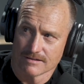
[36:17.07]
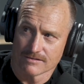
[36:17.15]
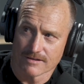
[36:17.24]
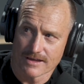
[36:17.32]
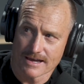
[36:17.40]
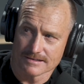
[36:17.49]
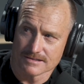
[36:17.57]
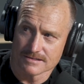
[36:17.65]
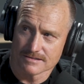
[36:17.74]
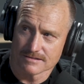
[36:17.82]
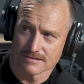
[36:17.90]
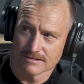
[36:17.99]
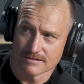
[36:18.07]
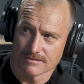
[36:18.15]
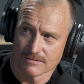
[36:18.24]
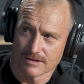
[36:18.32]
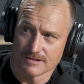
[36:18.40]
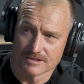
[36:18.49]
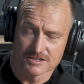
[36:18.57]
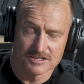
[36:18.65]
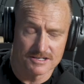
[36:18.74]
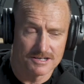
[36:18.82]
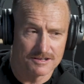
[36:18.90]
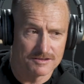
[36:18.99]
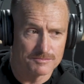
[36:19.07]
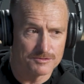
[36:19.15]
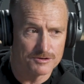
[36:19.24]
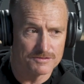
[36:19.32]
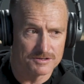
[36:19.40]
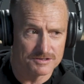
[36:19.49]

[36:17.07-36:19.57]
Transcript: So that's in the scene in the movie.